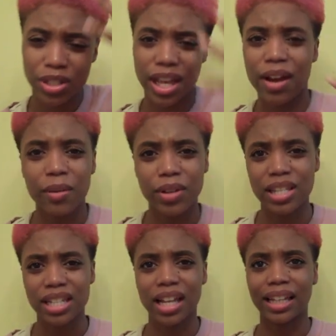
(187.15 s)
out, it's
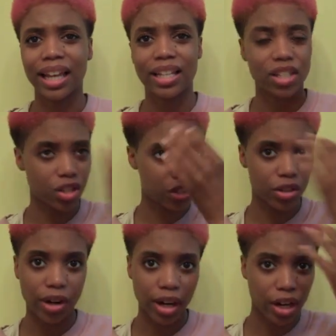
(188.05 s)
not like such a
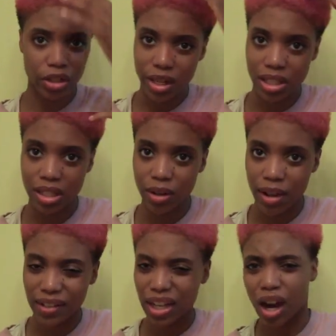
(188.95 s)
stark contrast. It'll have
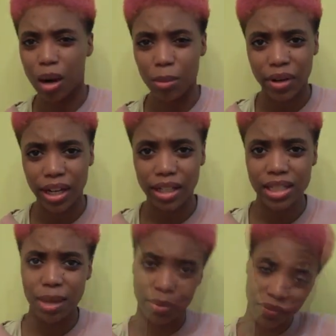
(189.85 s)
like an ombre
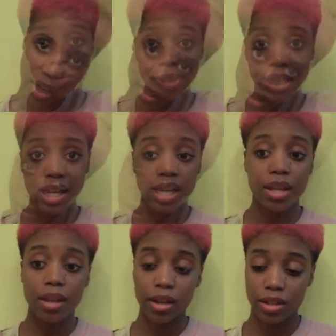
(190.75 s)
type of effect.
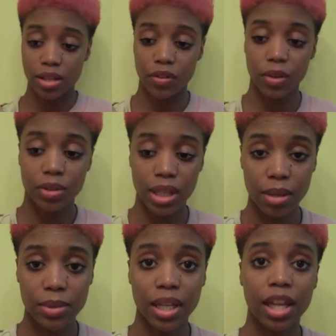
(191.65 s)
Here's a few
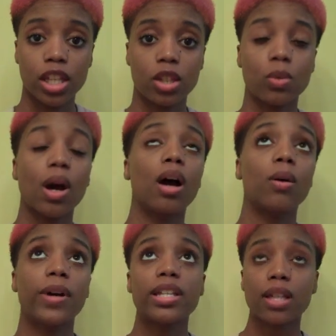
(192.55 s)
tips. You
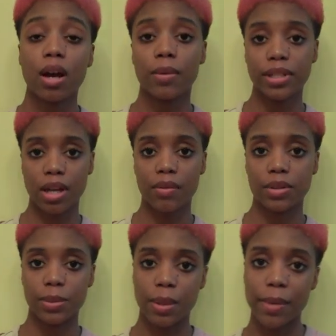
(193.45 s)
always
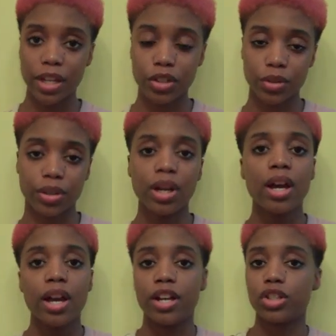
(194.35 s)
want to make sure
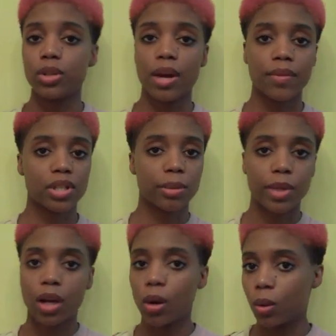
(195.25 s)
that you have on
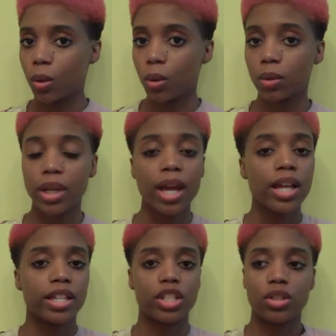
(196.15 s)
something old
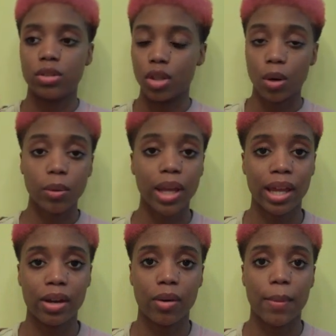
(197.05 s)
that you don't
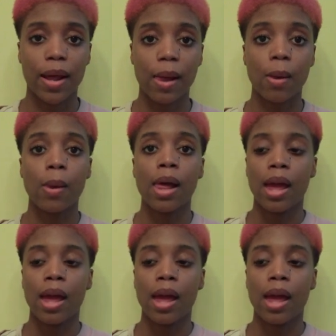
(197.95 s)
care about.